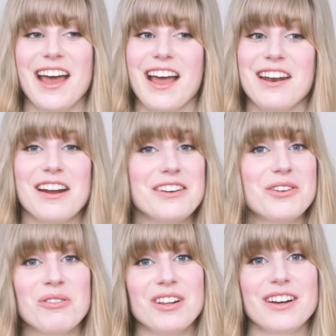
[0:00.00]
and I
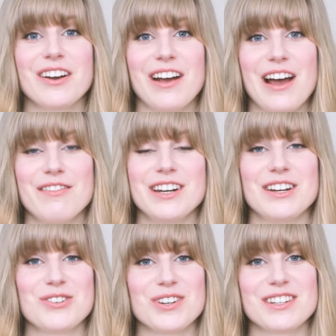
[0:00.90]
no longer have an
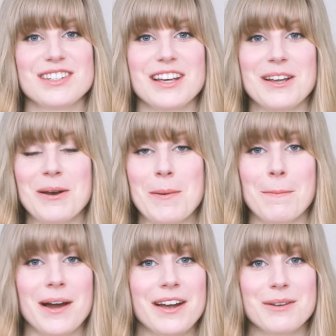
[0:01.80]
interest in
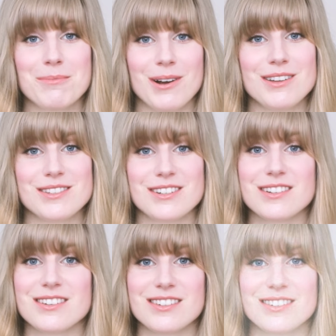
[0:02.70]
buying
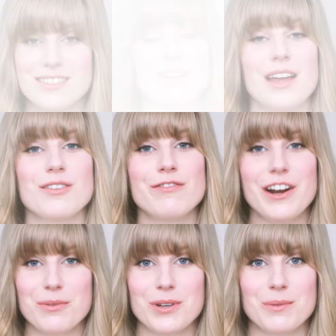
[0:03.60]
bronzers. And the
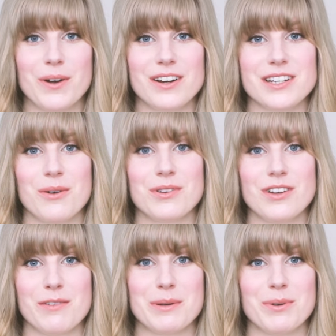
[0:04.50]
final beauty products I will
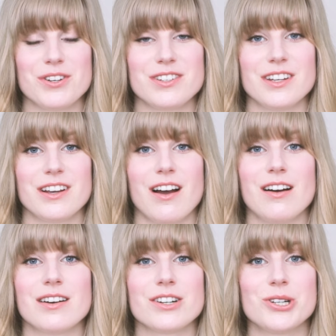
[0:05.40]
not be purchasing
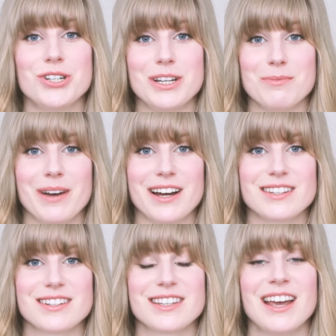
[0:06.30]
are sheet
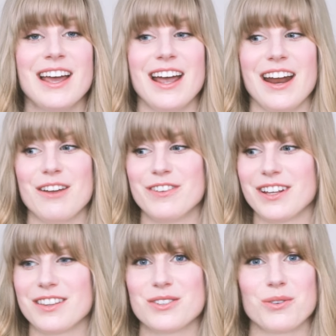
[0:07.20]
masks, and I feel
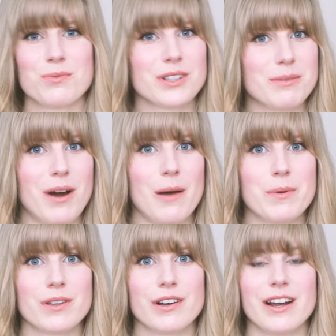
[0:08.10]
like these are really
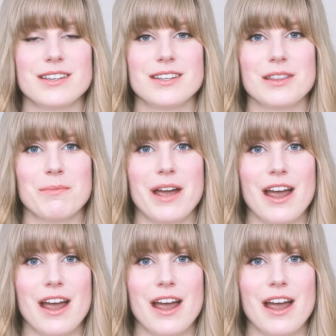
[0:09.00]
popular. I see them